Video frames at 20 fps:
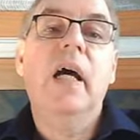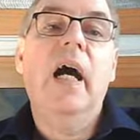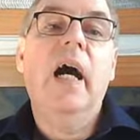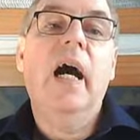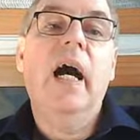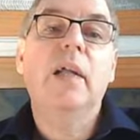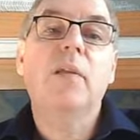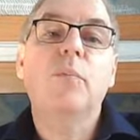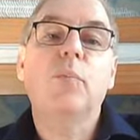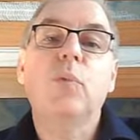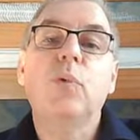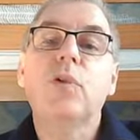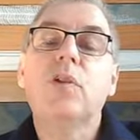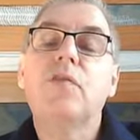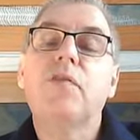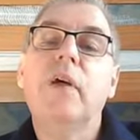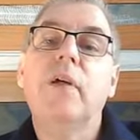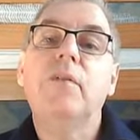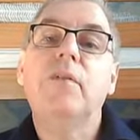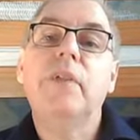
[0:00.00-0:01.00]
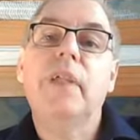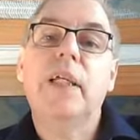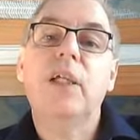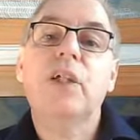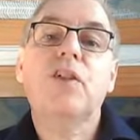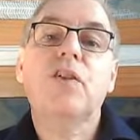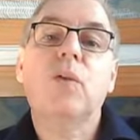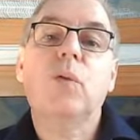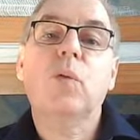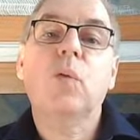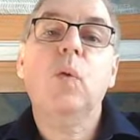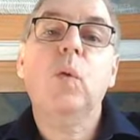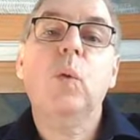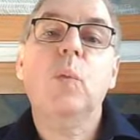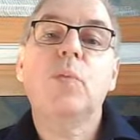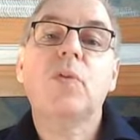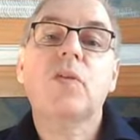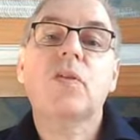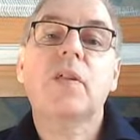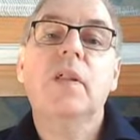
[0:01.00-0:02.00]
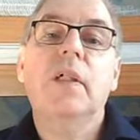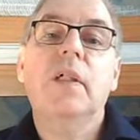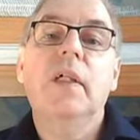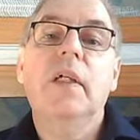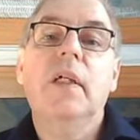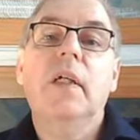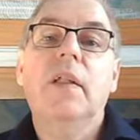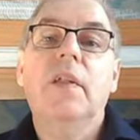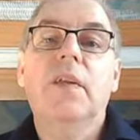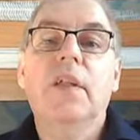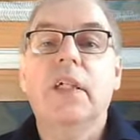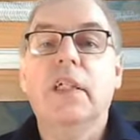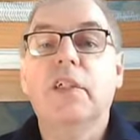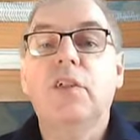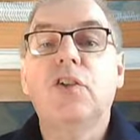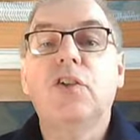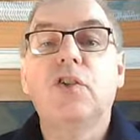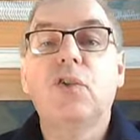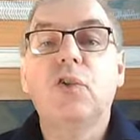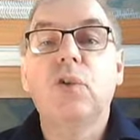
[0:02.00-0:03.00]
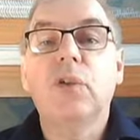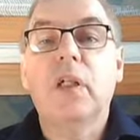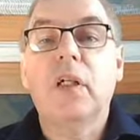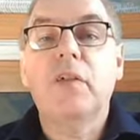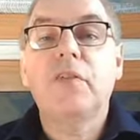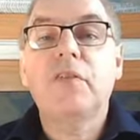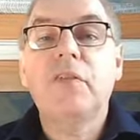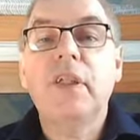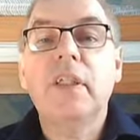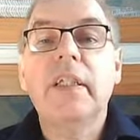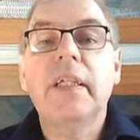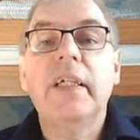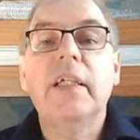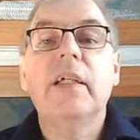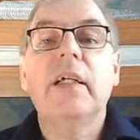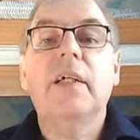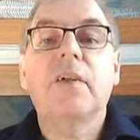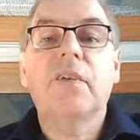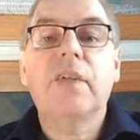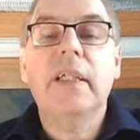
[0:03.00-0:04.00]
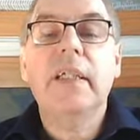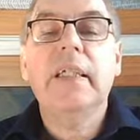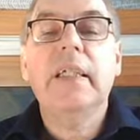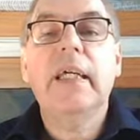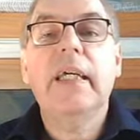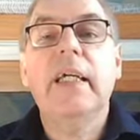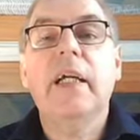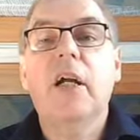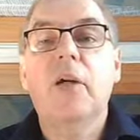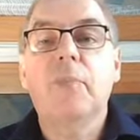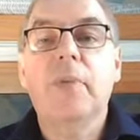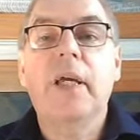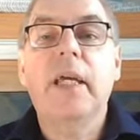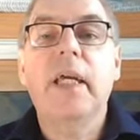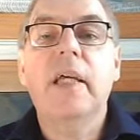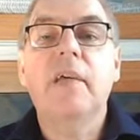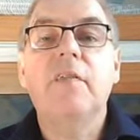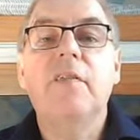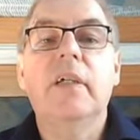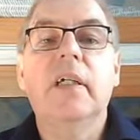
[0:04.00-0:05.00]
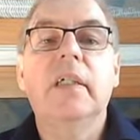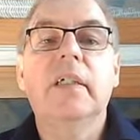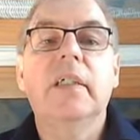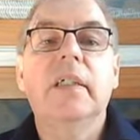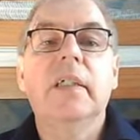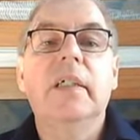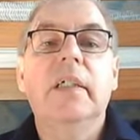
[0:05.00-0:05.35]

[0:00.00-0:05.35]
and most foundational hopes that control our feeling, our thinking, our behaviour.